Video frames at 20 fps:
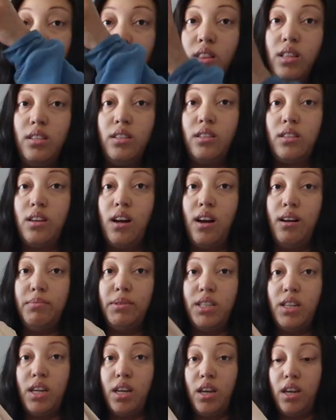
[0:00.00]
this
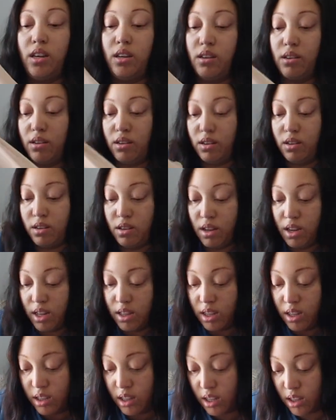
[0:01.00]
top today. I
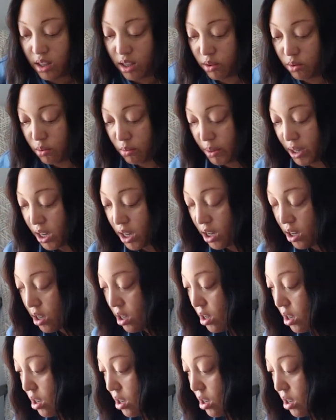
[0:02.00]
think that this will be